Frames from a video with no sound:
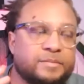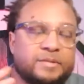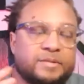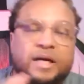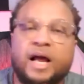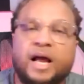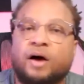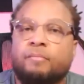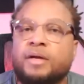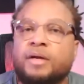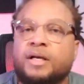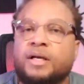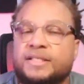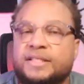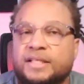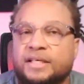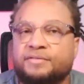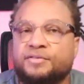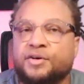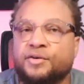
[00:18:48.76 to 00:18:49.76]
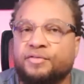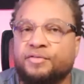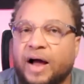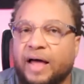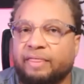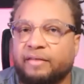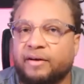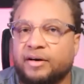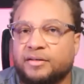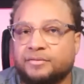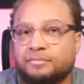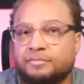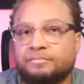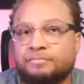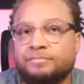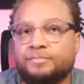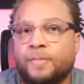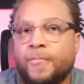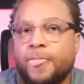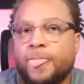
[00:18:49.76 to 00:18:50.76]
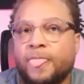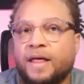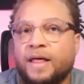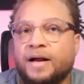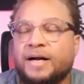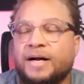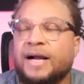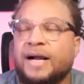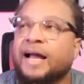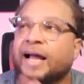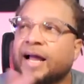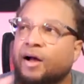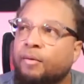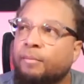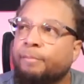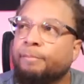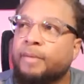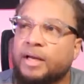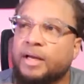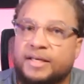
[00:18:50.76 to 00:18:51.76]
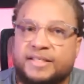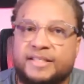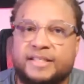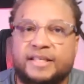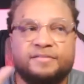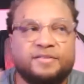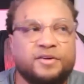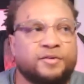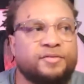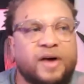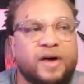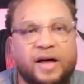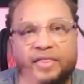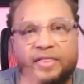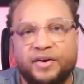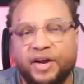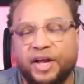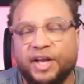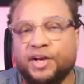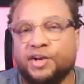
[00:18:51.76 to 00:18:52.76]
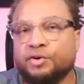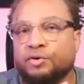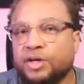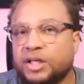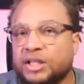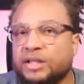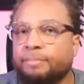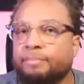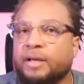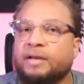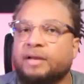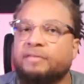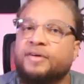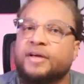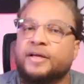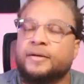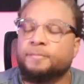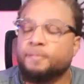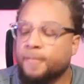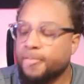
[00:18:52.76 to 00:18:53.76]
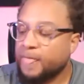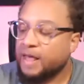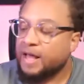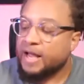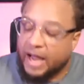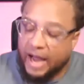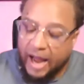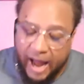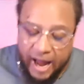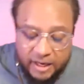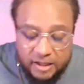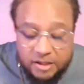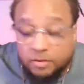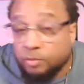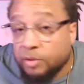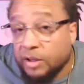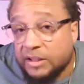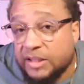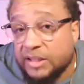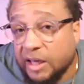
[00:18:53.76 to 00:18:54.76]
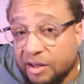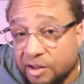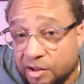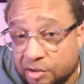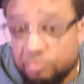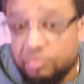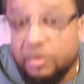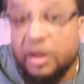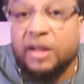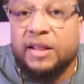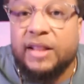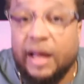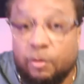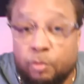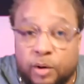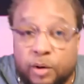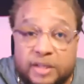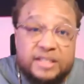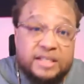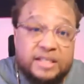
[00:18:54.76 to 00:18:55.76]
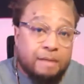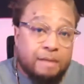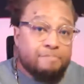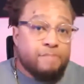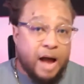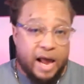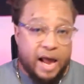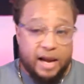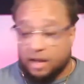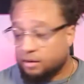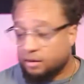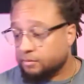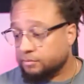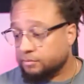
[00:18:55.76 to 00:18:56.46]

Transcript: Help me deceive your father. Help me deceive your father, and you'll get the benefit. I just want to tell you that when somebody,